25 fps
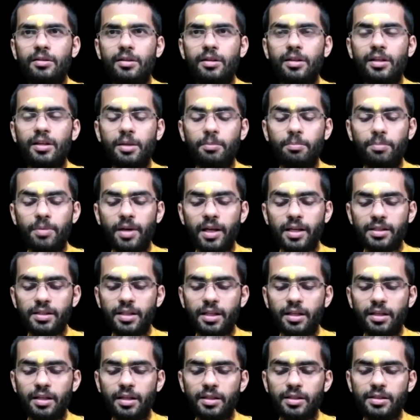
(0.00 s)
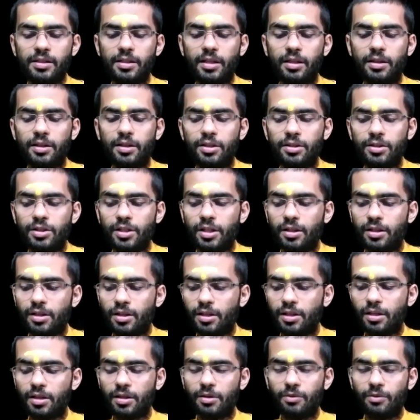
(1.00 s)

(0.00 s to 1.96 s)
replacing Sat Chit